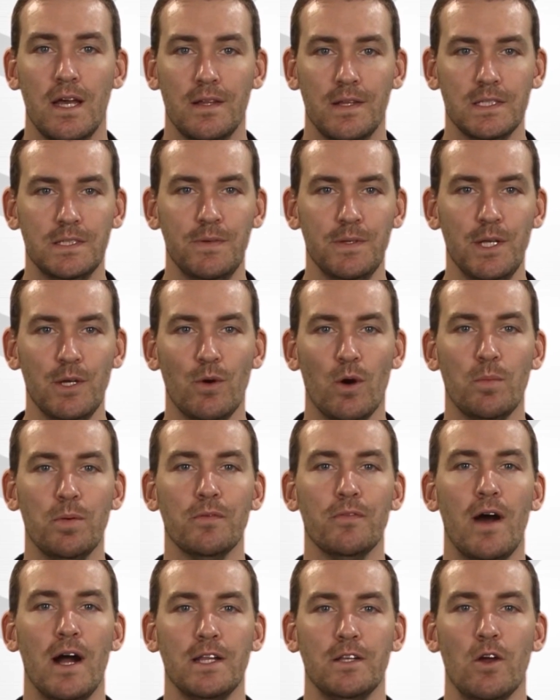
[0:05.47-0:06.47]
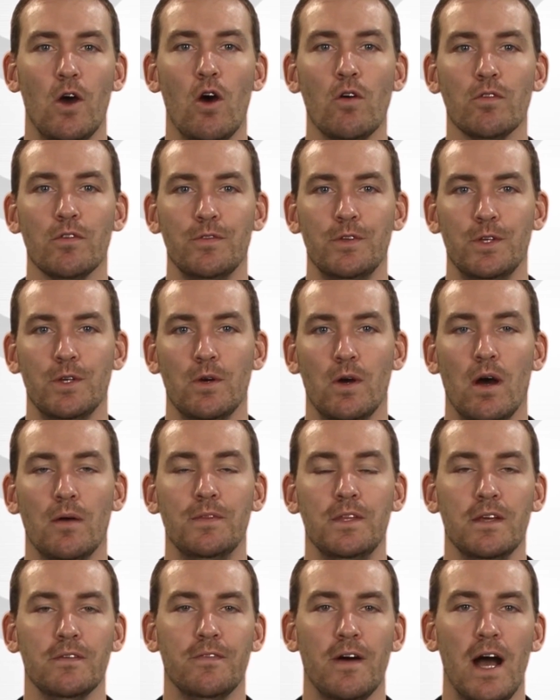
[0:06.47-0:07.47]
This video will provide an overview
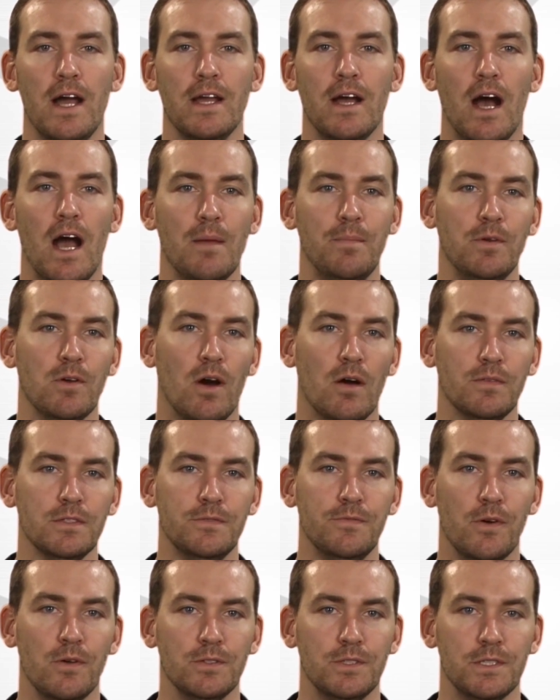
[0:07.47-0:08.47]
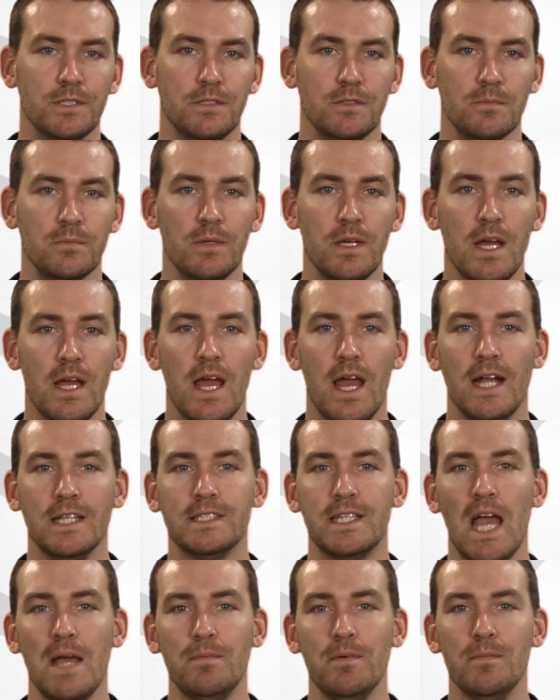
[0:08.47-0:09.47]
of the Avaya IP Office phone system,
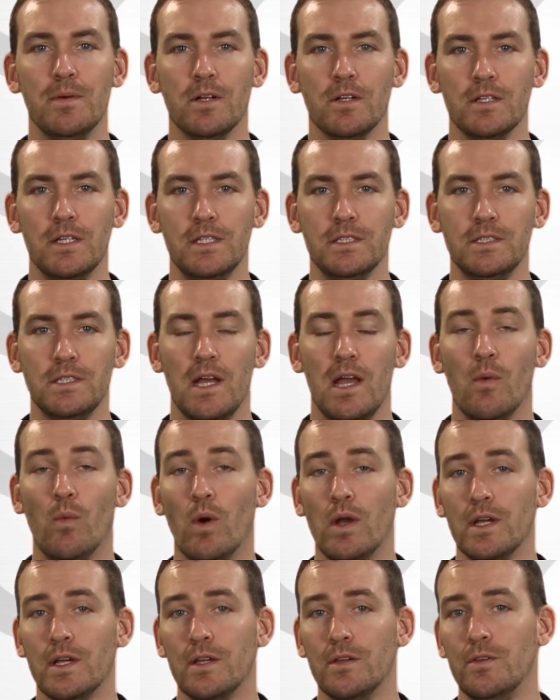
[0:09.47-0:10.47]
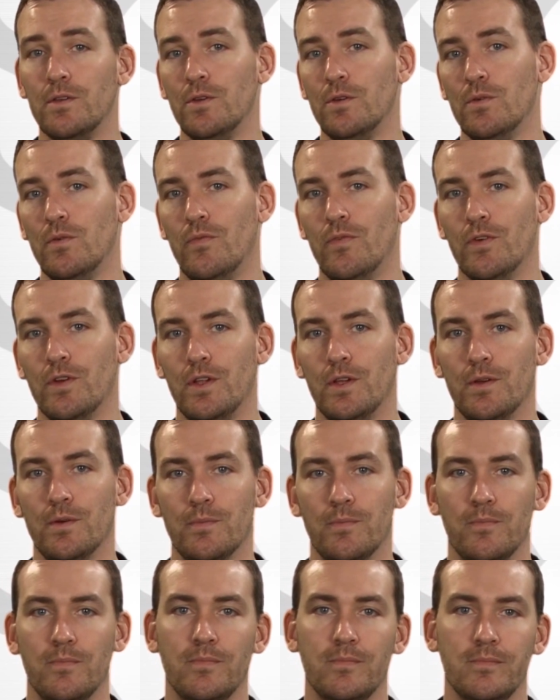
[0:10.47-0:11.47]
its capabilities, and what it can do for you.